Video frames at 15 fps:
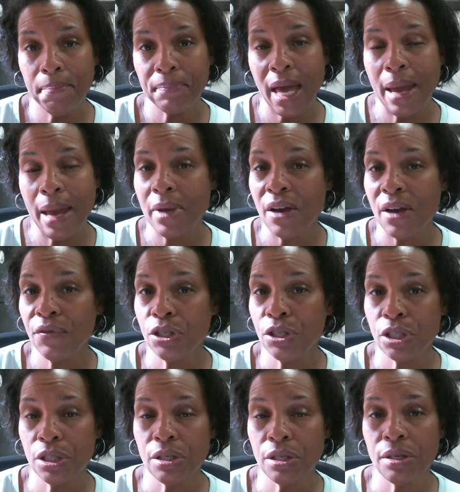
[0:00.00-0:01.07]
I'm not for
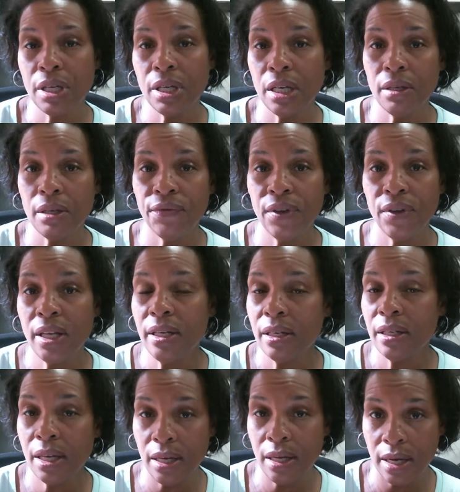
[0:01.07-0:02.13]
sure if
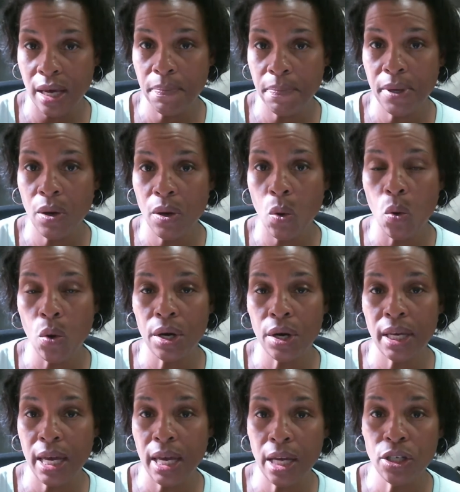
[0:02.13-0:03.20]
Nampa or
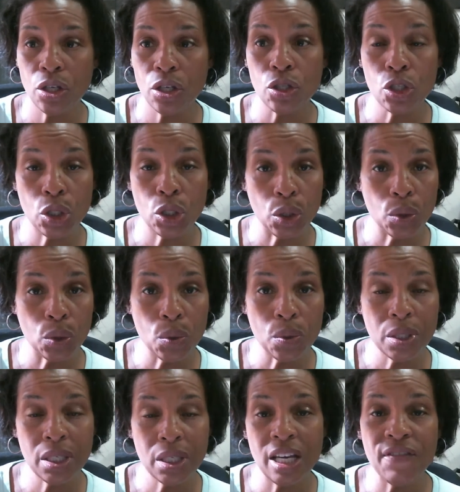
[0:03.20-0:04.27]
Canyon do.
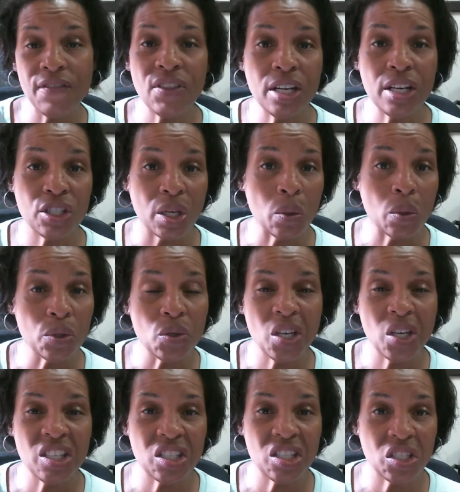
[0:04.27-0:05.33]
If they don't, you
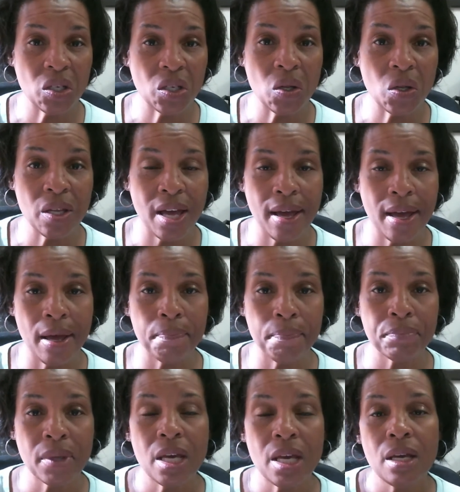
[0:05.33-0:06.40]
can still
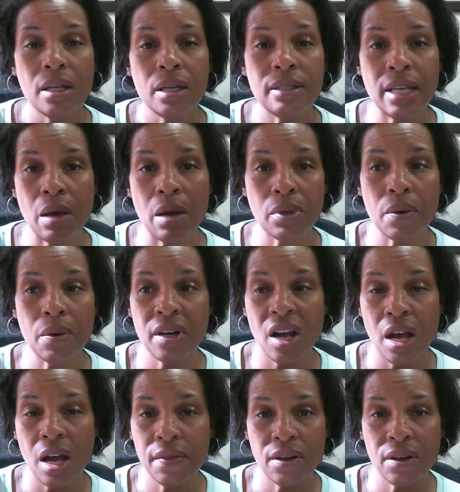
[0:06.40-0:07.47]
download it
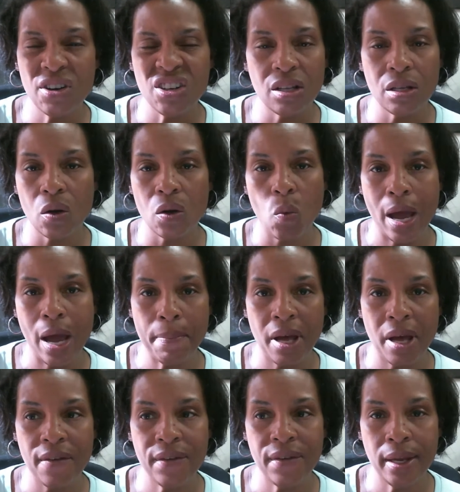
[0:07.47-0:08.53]
on there and it'll wipe
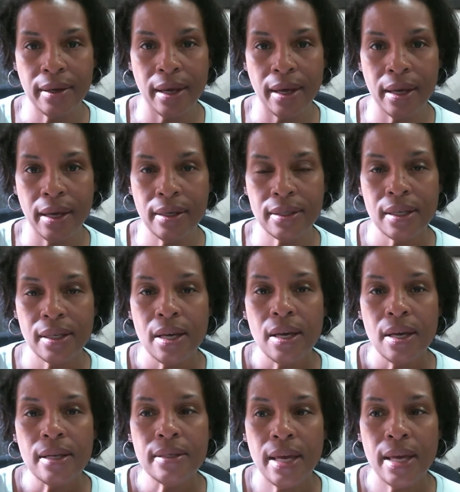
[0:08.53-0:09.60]
off at night.
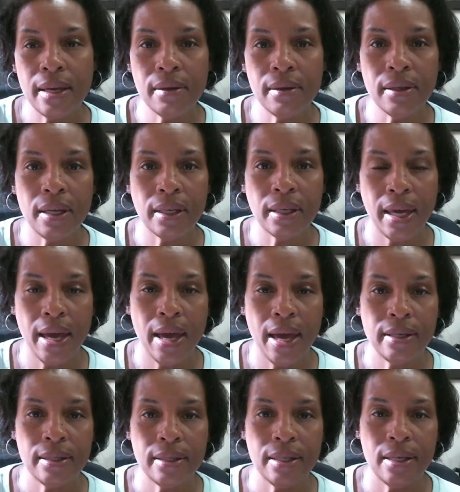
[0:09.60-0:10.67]
Take a look
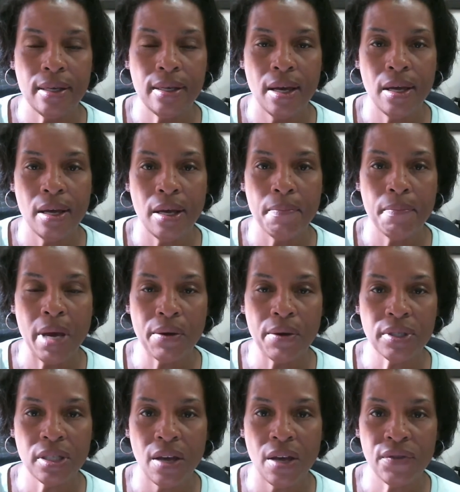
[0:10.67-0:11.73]
at the
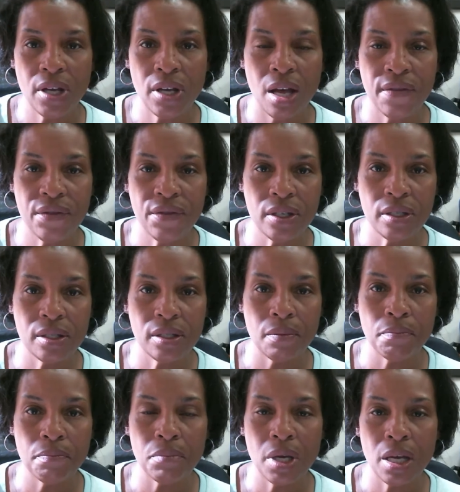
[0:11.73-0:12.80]
Microsoft Office
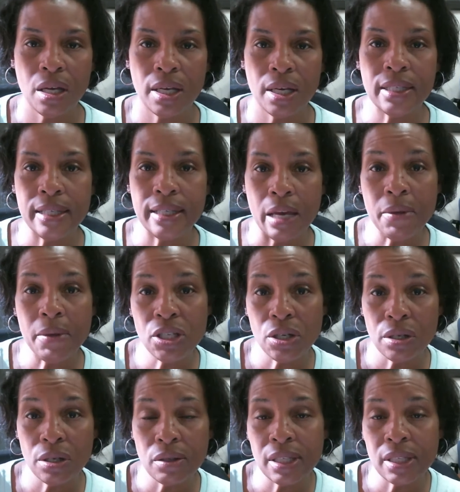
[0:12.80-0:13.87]
exam
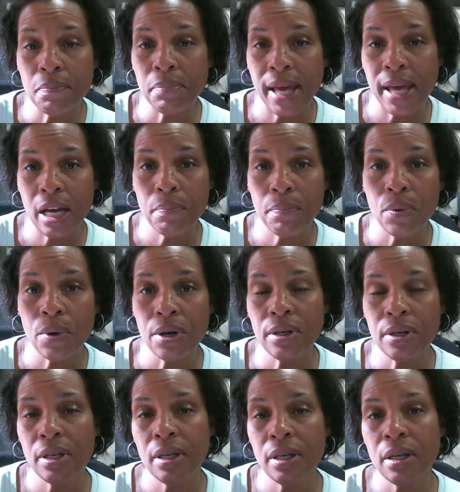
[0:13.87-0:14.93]
materials in
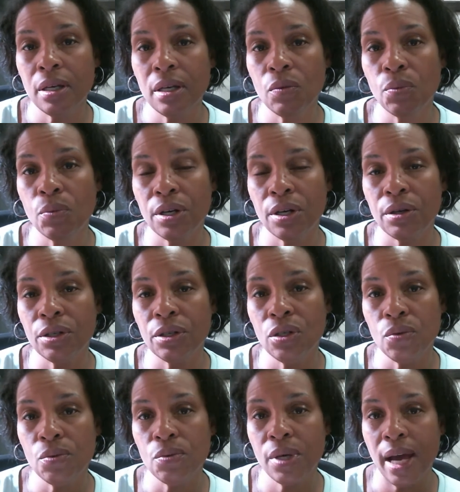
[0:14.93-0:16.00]
Blackboard where you
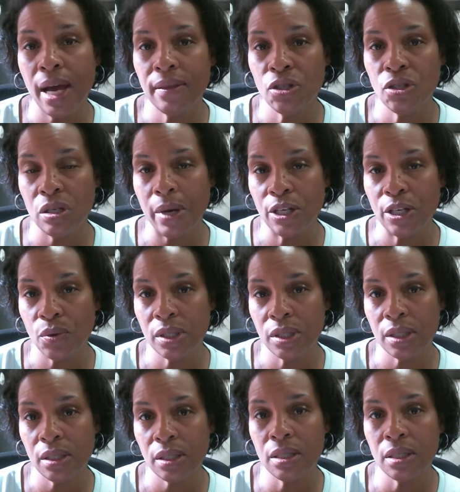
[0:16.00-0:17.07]
got the
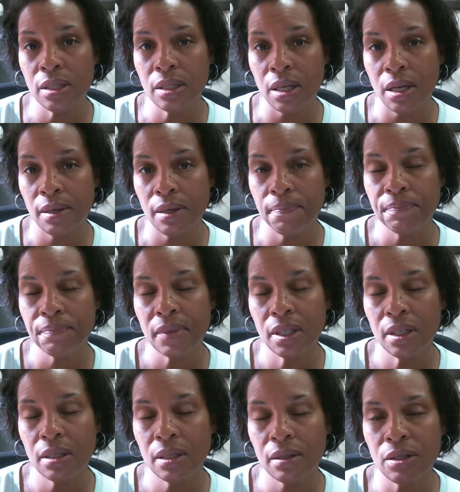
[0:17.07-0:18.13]
geometrics
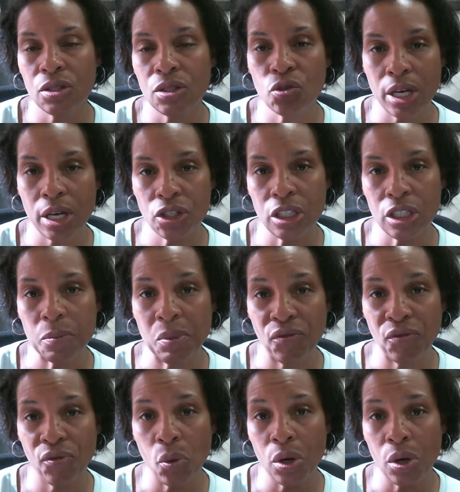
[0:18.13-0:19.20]
instructions
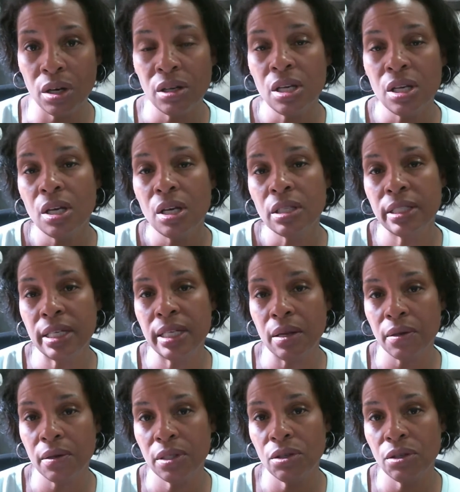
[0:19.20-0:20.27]
before to
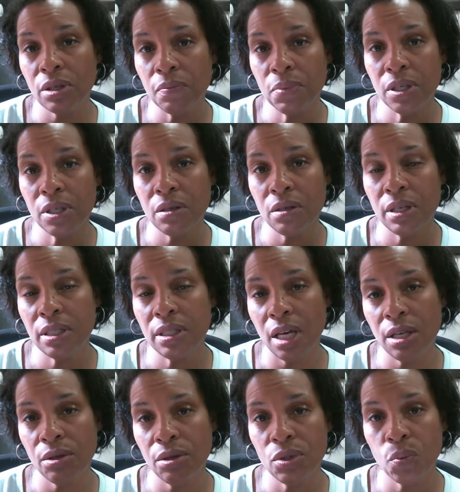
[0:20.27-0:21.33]
download to your computer, and
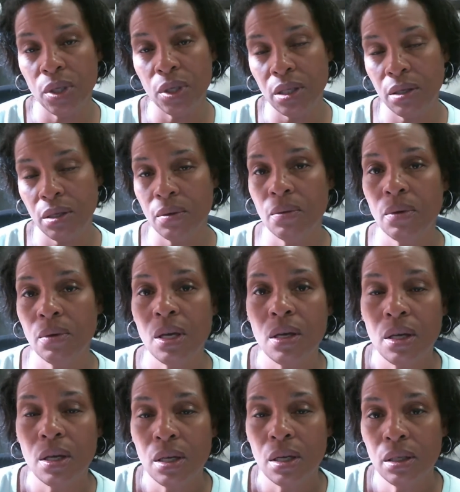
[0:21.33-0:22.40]
take those with you
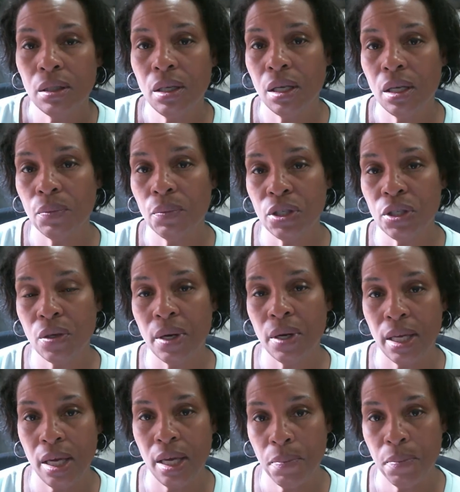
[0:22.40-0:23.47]
when you go to
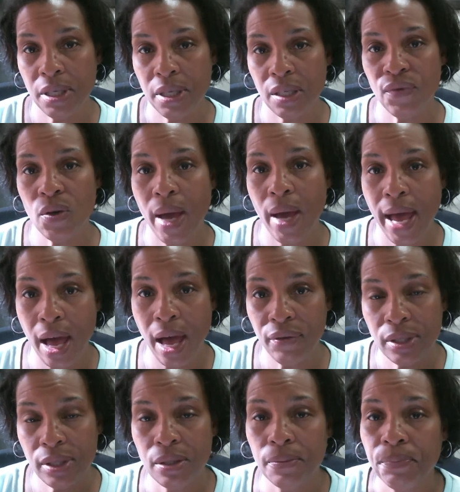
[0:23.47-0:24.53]
campus if you have
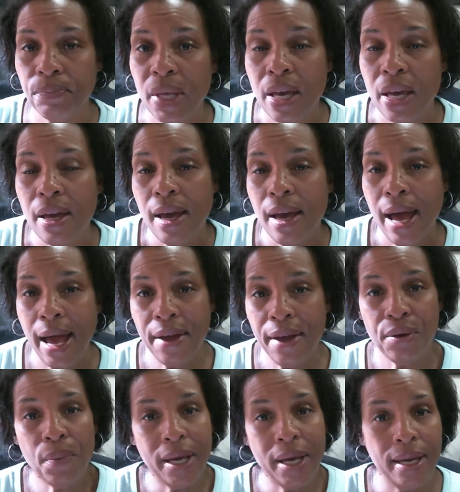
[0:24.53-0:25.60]
to.
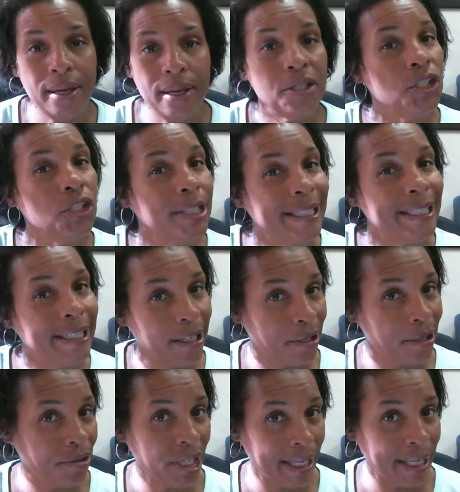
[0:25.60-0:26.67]
Either way, just get
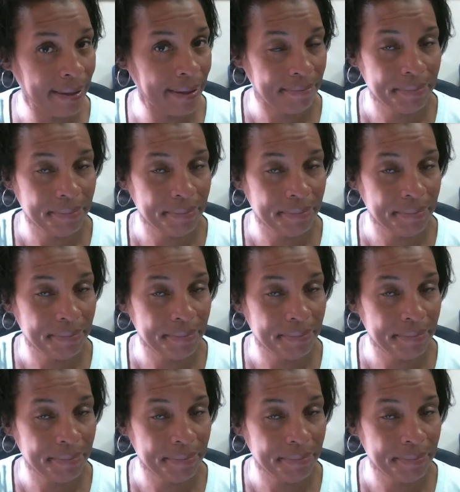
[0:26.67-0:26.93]
her done.